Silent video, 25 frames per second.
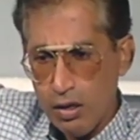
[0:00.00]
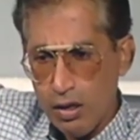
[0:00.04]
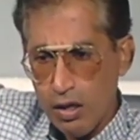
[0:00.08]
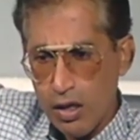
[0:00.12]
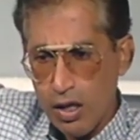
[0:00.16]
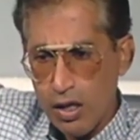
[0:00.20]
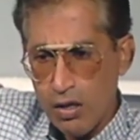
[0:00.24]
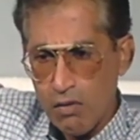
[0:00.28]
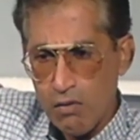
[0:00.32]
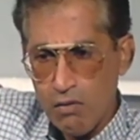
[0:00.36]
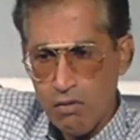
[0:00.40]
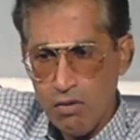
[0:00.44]

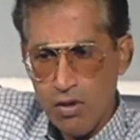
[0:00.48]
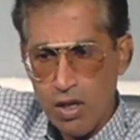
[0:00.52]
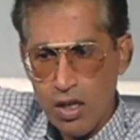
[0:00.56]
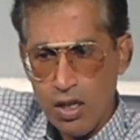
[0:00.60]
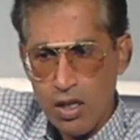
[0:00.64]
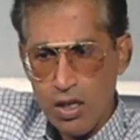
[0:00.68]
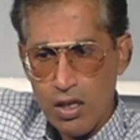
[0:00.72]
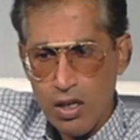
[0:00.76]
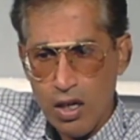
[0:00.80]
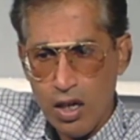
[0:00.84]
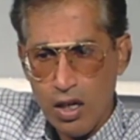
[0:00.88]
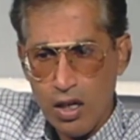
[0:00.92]
at a very
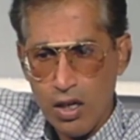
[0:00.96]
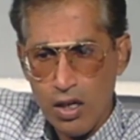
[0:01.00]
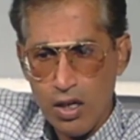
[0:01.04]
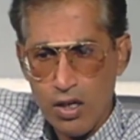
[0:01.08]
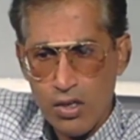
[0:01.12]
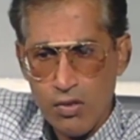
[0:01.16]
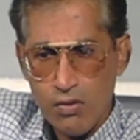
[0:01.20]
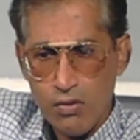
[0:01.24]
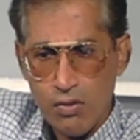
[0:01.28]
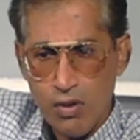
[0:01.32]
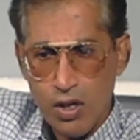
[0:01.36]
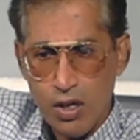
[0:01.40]
young
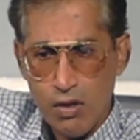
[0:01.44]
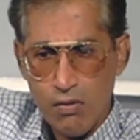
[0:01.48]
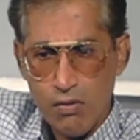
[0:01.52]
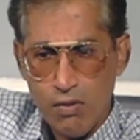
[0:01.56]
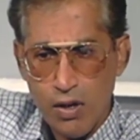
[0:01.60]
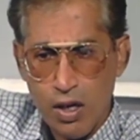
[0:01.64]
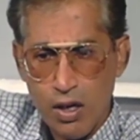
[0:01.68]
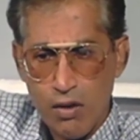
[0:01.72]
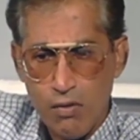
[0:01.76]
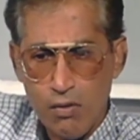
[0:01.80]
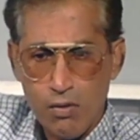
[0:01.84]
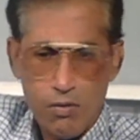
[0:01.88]
age of 25.